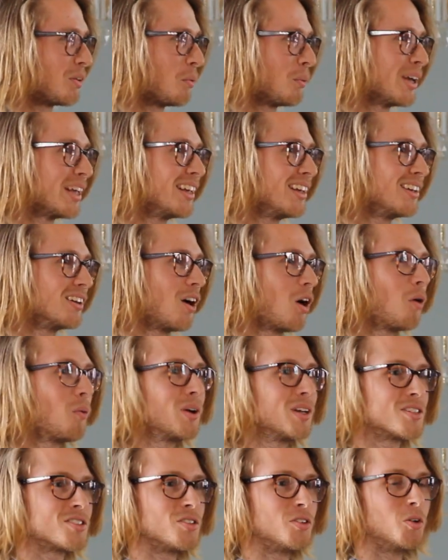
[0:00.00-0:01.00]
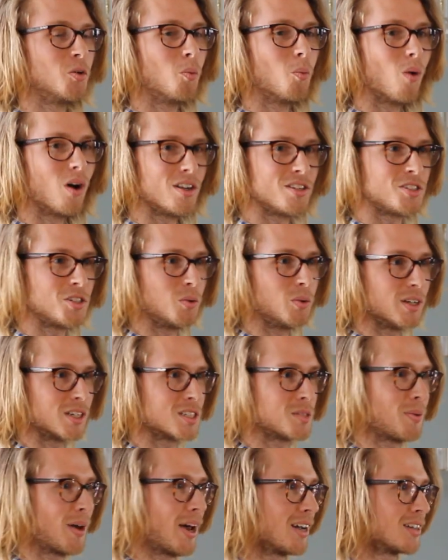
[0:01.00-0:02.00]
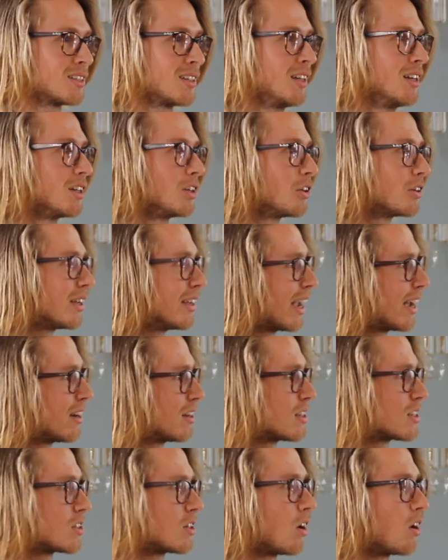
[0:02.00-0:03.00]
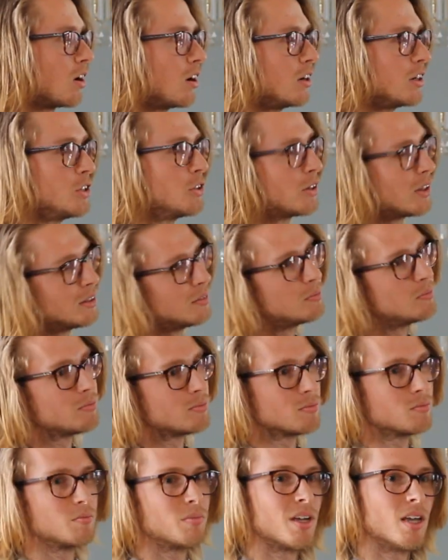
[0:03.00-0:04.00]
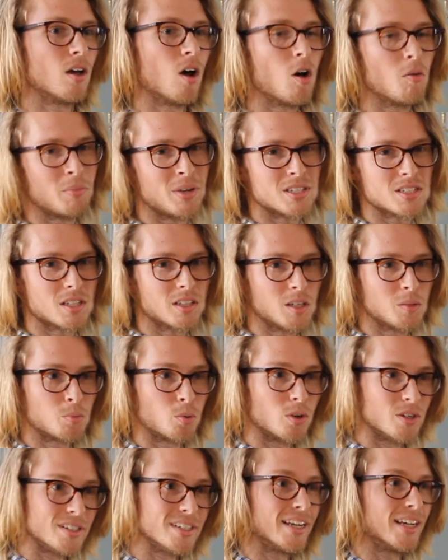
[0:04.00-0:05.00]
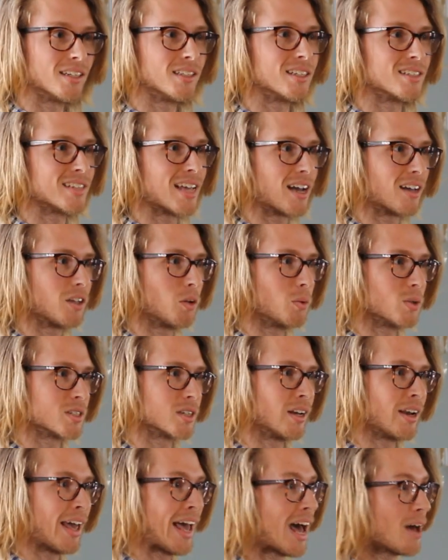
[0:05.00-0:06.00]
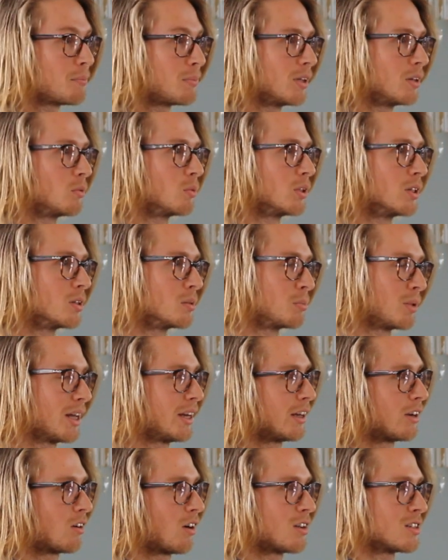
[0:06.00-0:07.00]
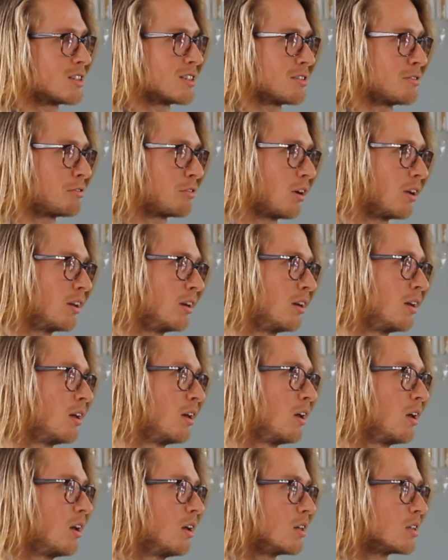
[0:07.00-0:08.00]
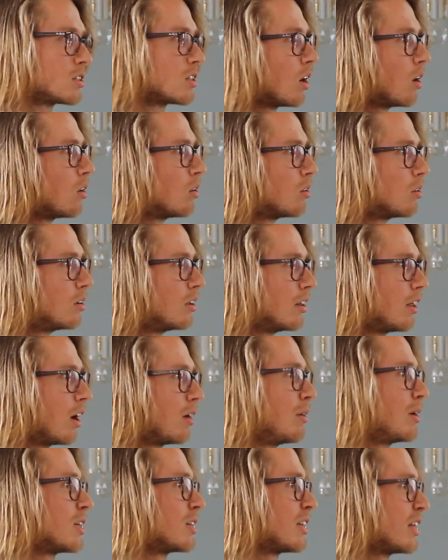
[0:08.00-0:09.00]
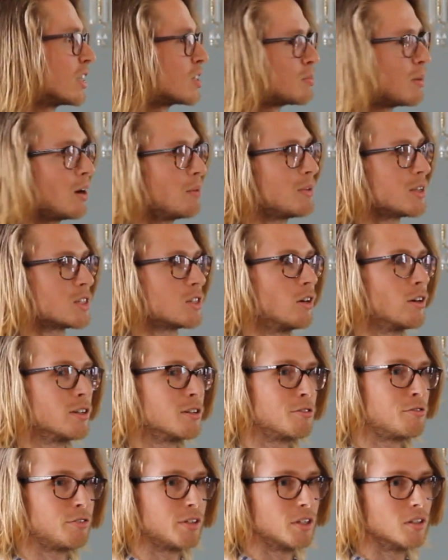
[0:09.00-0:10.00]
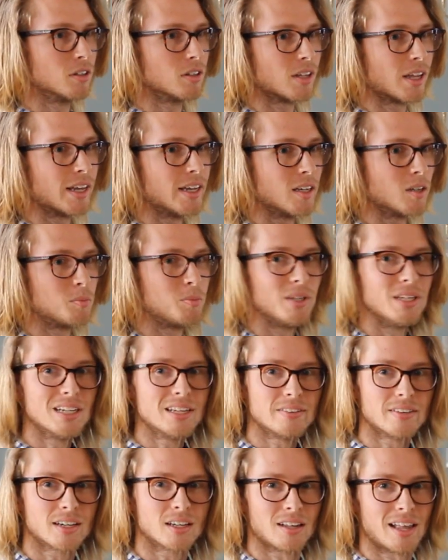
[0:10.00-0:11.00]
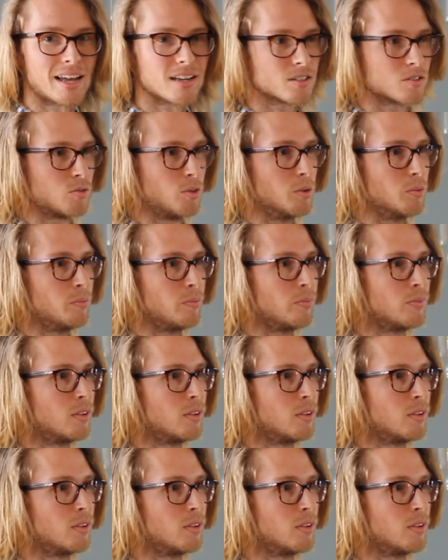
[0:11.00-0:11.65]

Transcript: We always knew what to expect. Looking at a star, you can basically predict exactly what's going to happen when the planet crosses in front. So the experiment started to feel like being in the classroom,